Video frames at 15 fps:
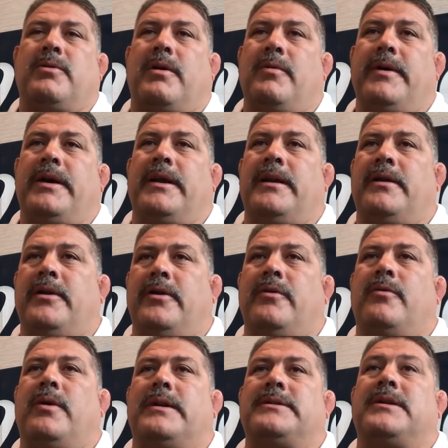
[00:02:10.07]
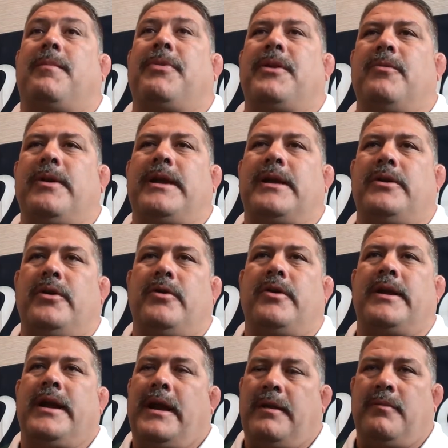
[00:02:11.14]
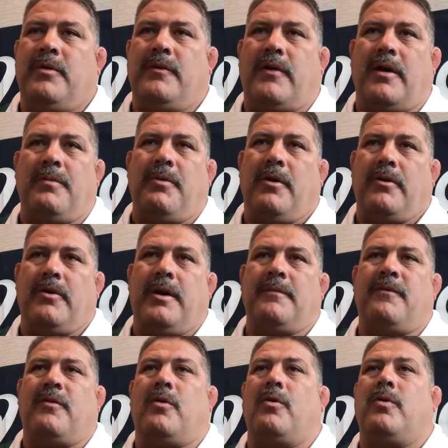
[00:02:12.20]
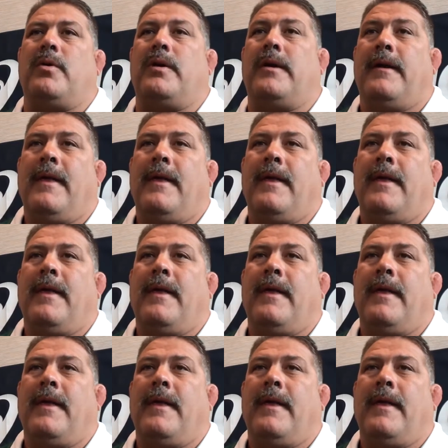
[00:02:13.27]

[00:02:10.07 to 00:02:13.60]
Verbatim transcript: What are we going to do? What's something we can do to kind of move our program forward?